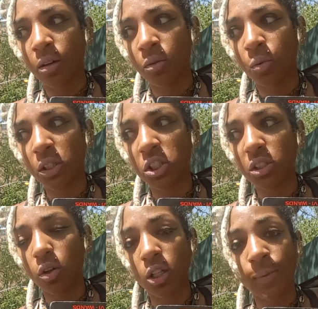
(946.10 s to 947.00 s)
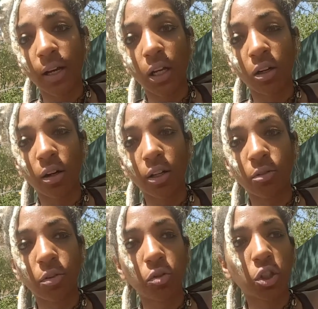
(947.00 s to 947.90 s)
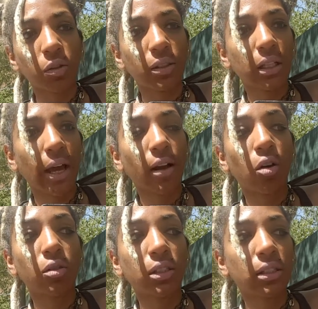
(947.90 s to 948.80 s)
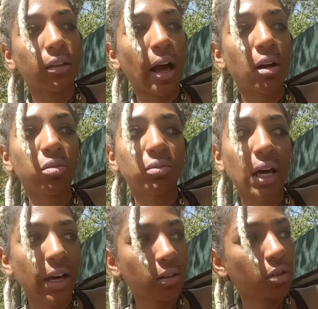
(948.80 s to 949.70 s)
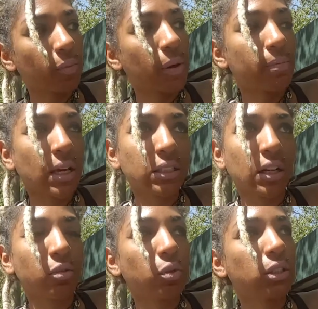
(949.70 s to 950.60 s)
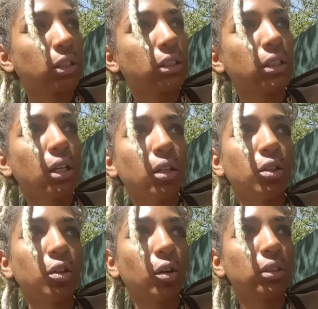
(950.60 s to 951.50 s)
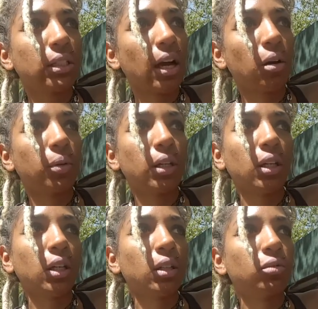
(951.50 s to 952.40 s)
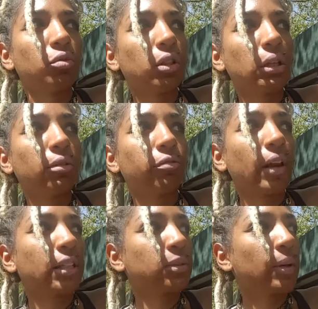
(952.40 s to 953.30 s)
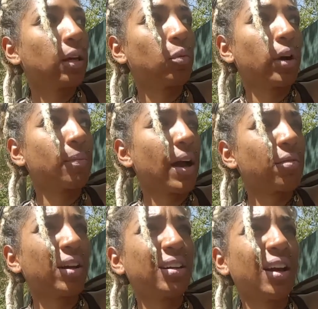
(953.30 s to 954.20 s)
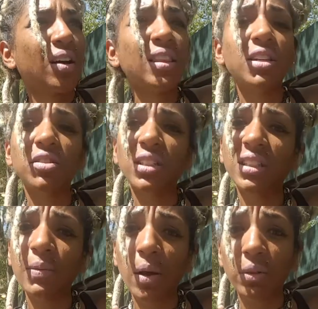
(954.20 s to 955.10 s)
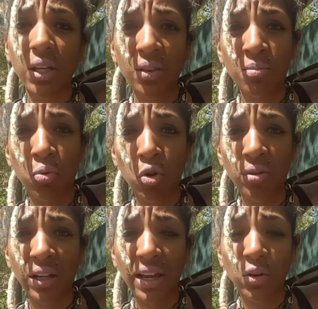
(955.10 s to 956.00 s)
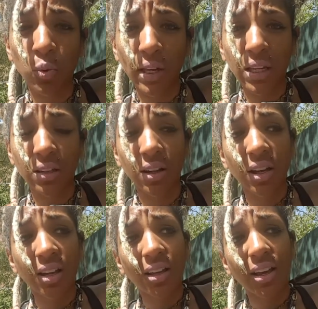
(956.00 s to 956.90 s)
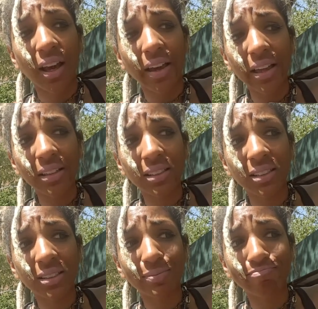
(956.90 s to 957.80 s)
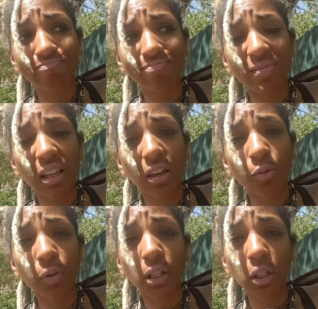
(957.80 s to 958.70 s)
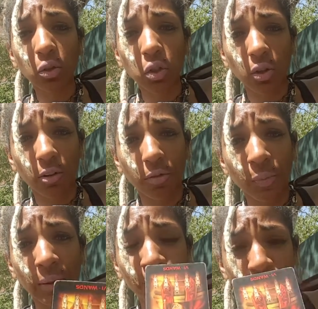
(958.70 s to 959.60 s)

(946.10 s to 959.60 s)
when she talked about it in her interview, she was like, "Oh, the album title is gonna be amazing. Everyone's gonna, see how it really reflects me and where I'm at right now." And then she just came out with something boring like Queen. It fell a little short for me.